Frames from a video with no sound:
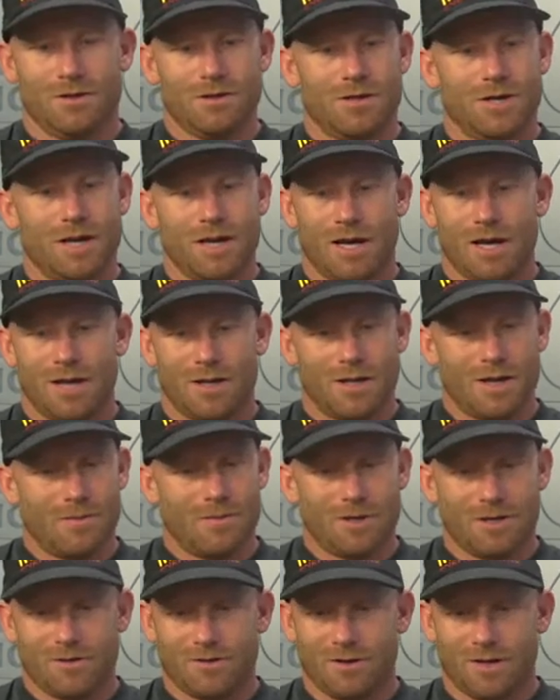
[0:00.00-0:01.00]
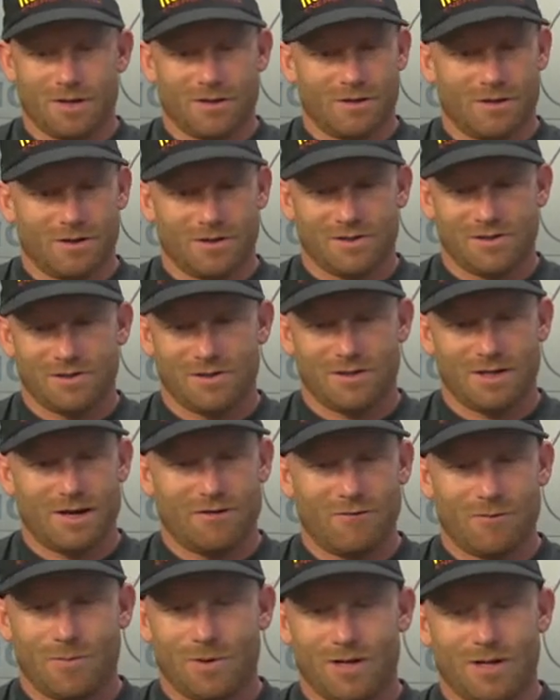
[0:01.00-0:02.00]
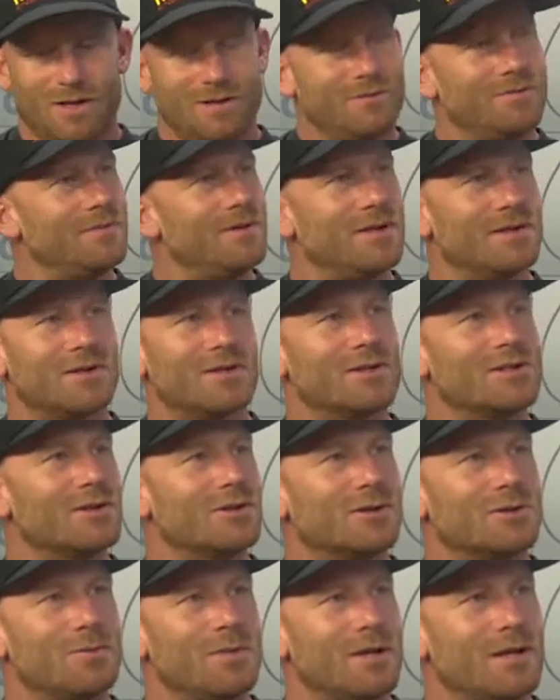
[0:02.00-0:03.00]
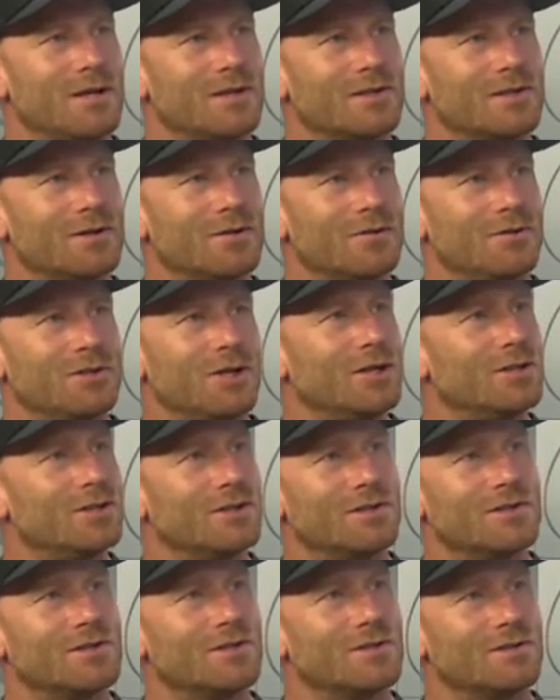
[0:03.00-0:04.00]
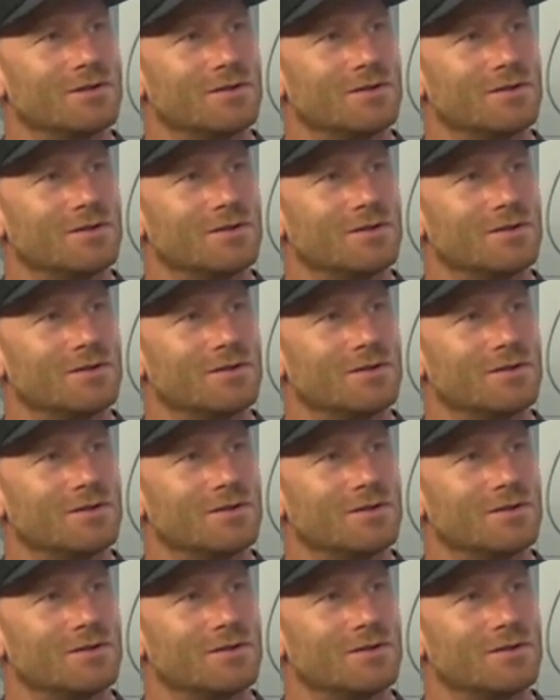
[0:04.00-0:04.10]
Yeah, and I mean, like, honestly, everybody is on social media, so judges,